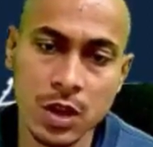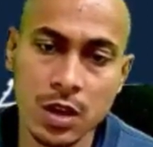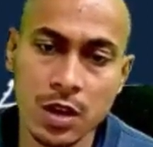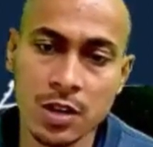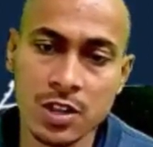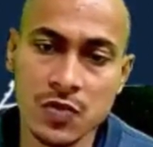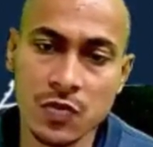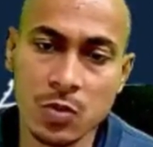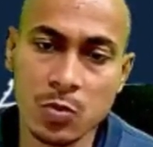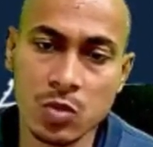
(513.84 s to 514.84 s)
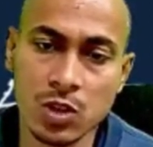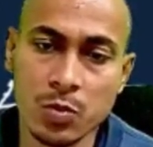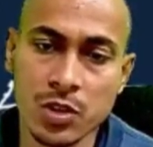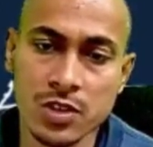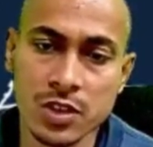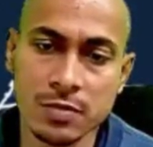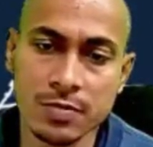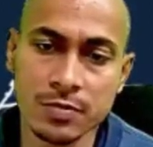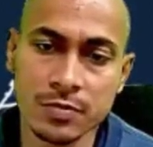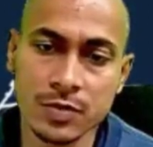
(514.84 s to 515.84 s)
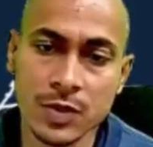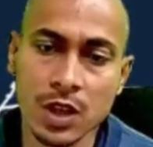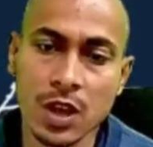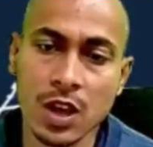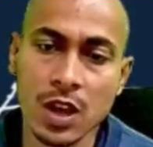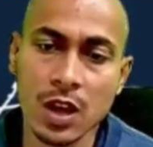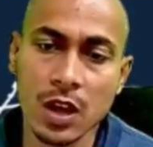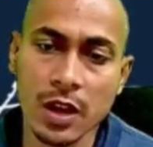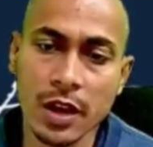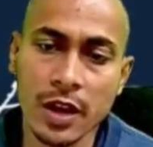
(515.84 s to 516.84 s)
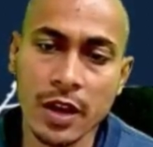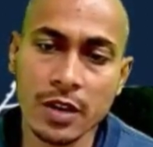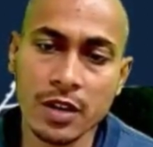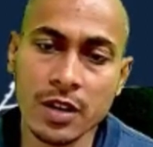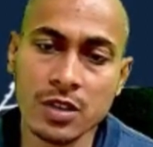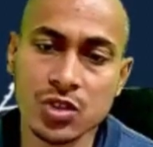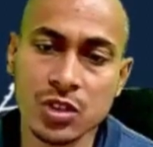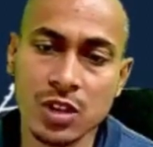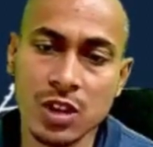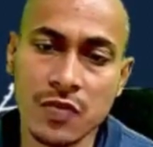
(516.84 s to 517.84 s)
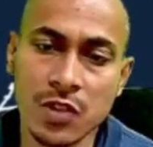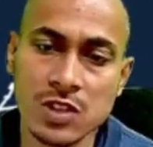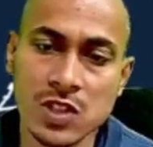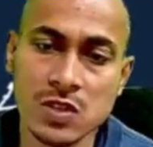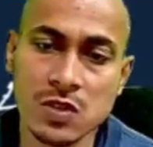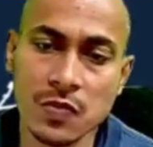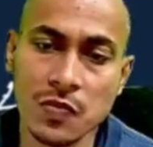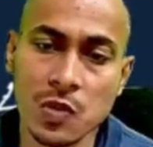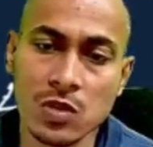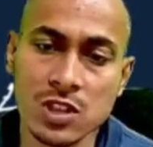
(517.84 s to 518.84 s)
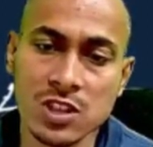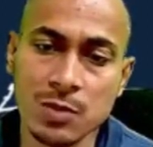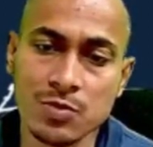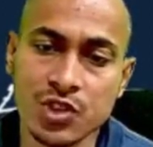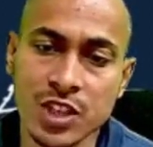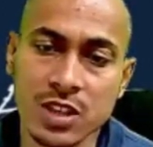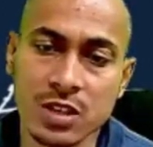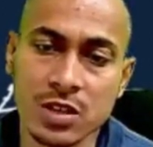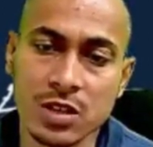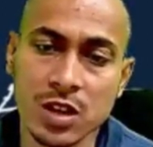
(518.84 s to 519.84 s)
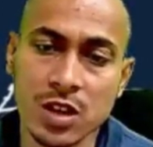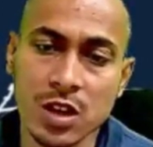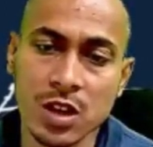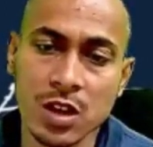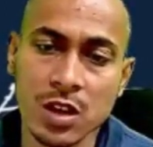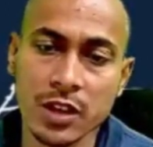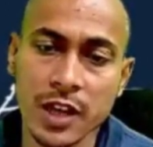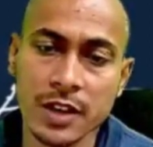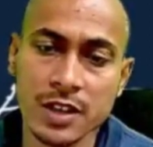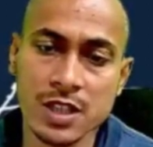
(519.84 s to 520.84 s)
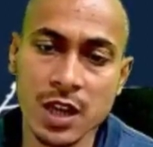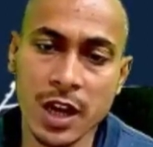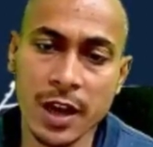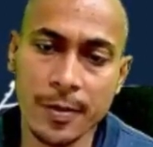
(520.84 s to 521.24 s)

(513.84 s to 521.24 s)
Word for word: It is for plural person. And it generally refers for the subject, that is I.